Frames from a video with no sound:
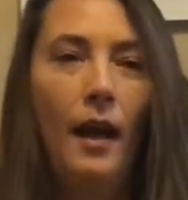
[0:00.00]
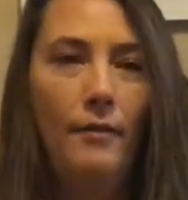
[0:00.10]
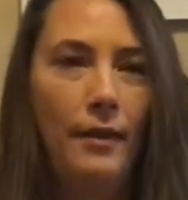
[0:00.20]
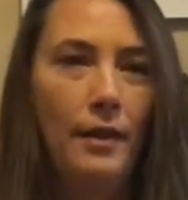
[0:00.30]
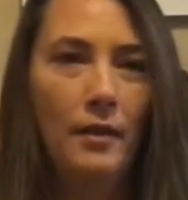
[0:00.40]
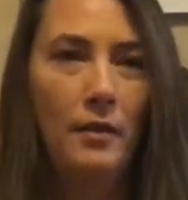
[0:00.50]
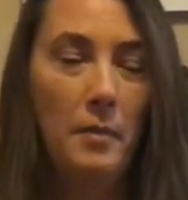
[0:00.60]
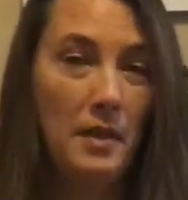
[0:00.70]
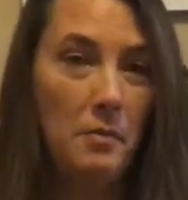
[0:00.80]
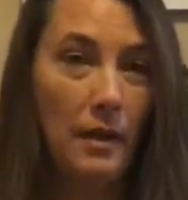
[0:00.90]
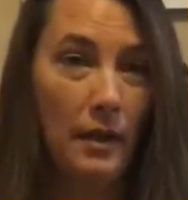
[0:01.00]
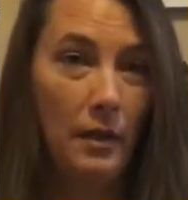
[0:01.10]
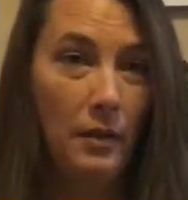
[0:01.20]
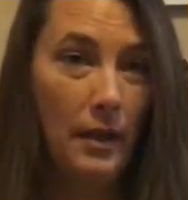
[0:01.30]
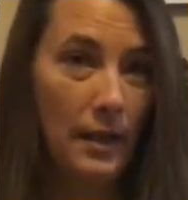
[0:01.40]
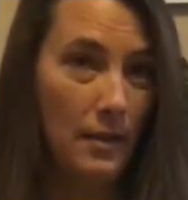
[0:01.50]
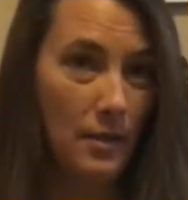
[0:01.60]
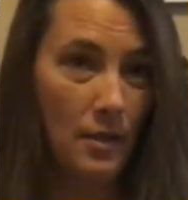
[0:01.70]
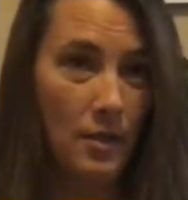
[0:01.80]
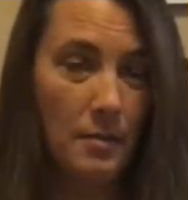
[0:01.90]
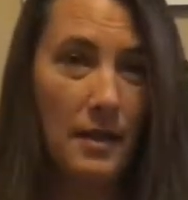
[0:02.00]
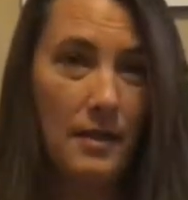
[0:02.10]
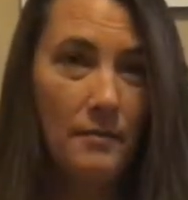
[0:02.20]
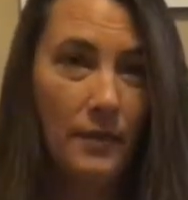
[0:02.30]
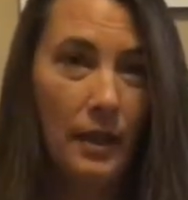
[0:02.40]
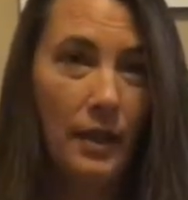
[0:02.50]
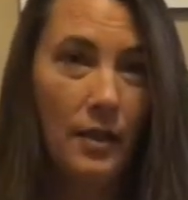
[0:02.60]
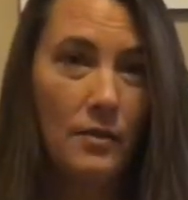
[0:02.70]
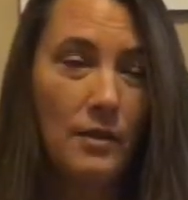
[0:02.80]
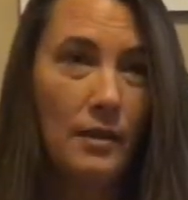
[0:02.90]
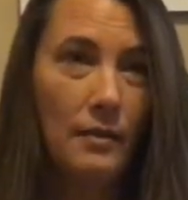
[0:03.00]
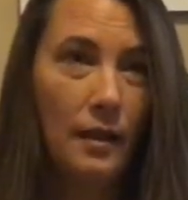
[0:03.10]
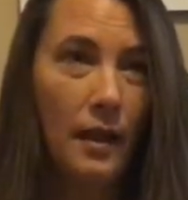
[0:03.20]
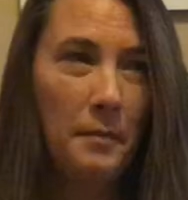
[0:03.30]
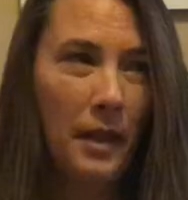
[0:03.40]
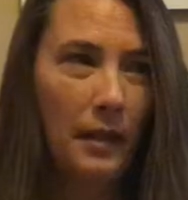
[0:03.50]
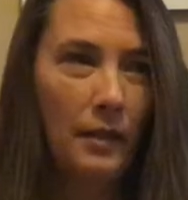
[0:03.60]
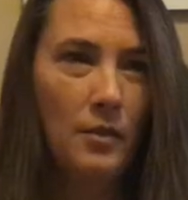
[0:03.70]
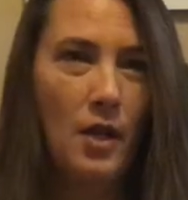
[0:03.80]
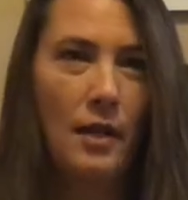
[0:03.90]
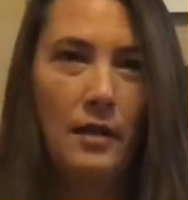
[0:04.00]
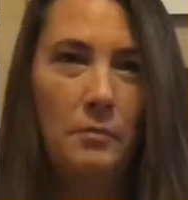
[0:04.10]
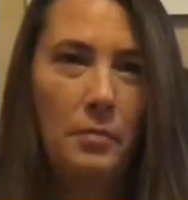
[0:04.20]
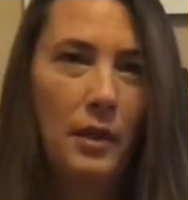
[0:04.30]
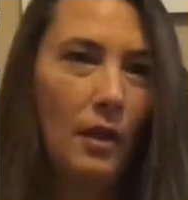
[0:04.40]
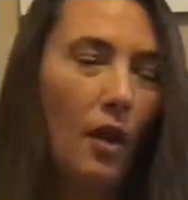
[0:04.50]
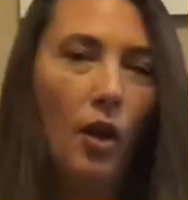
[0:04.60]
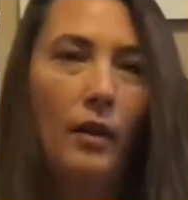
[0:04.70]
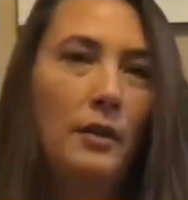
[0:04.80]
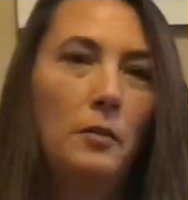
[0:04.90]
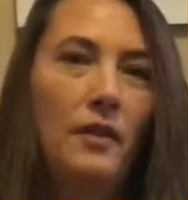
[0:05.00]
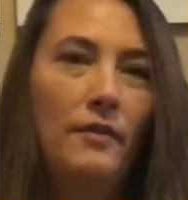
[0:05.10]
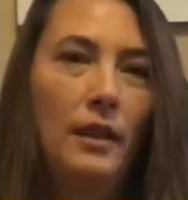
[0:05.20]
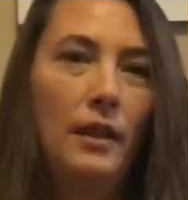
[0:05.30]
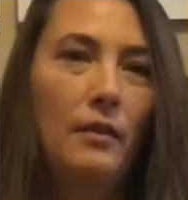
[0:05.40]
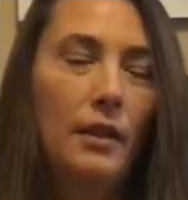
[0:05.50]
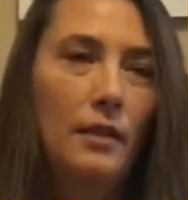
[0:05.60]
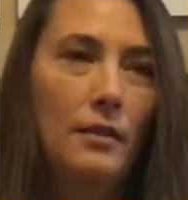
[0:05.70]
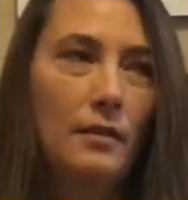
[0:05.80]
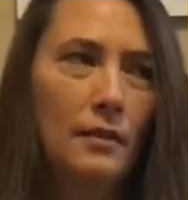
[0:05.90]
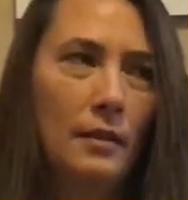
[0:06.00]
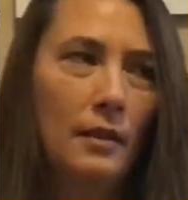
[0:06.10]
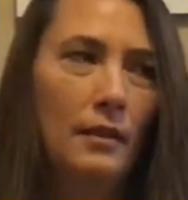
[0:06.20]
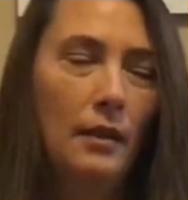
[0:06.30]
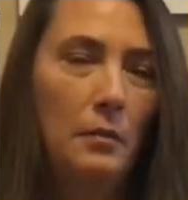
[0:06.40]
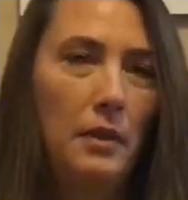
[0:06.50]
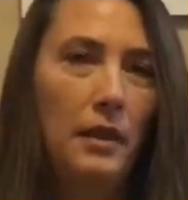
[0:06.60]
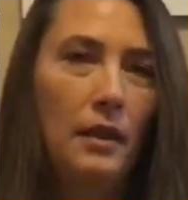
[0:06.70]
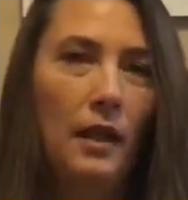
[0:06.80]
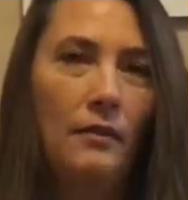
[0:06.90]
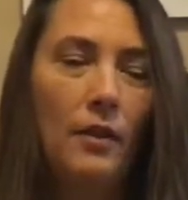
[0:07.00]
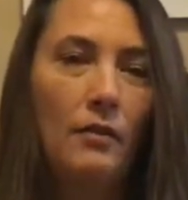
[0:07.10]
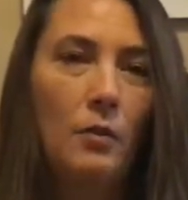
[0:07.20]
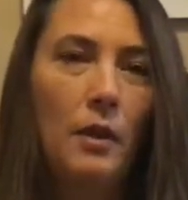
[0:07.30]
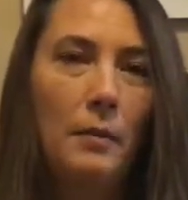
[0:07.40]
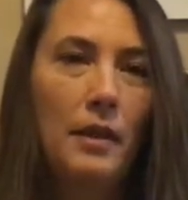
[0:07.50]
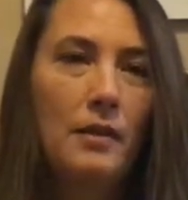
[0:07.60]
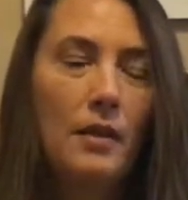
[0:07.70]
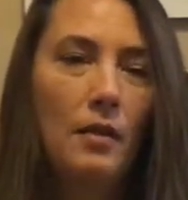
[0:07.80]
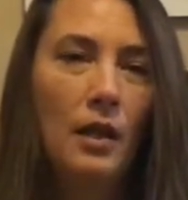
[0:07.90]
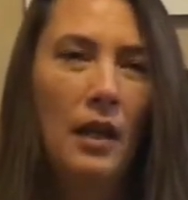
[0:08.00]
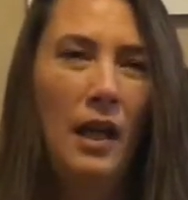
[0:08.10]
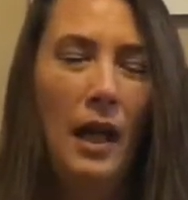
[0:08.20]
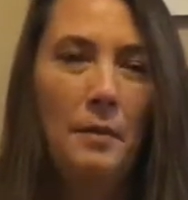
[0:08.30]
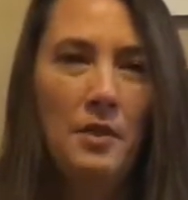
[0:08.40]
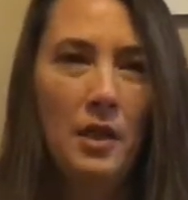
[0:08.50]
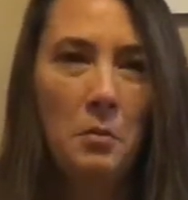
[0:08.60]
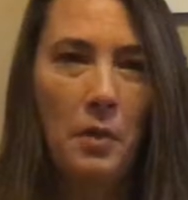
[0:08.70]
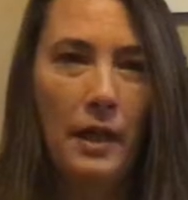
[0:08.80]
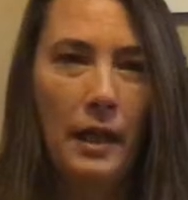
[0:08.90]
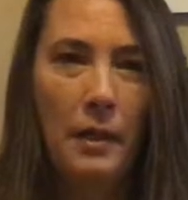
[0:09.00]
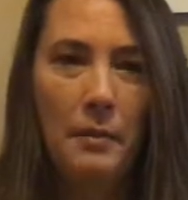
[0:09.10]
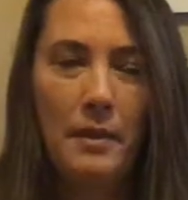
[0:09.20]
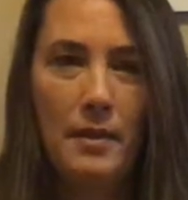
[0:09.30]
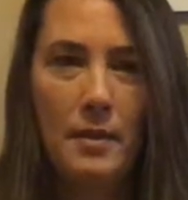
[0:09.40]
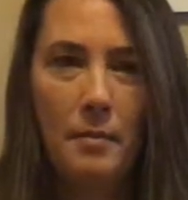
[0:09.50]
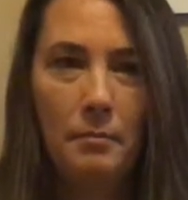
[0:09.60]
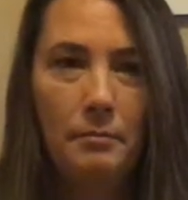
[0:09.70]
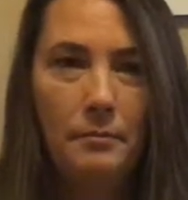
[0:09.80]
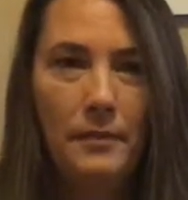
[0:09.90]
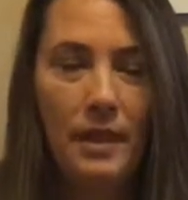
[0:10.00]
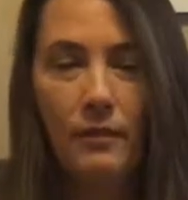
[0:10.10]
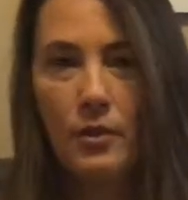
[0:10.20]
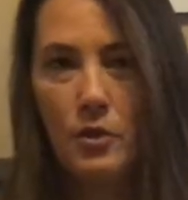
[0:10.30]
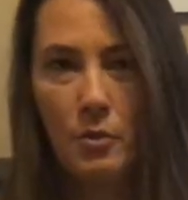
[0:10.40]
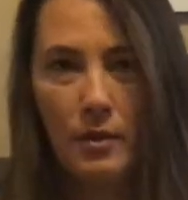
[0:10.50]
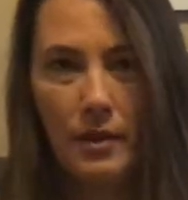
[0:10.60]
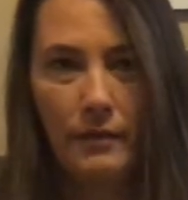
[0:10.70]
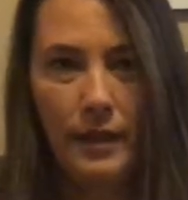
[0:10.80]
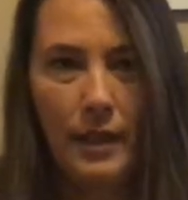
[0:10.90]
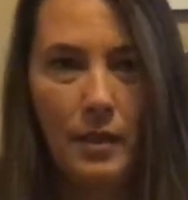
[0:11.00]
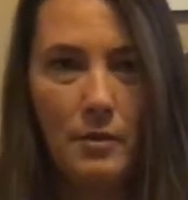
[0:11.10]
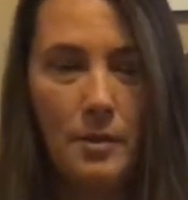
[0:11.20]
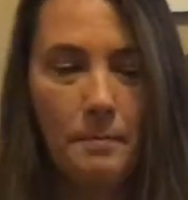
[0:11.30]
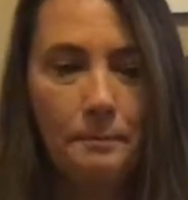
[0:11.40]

I figure the best way to do it is to just make some videos. And I'm not going to try to put it all into one video because that'd be kind of overwhelming. So I'm just going to break it up into some different short little videos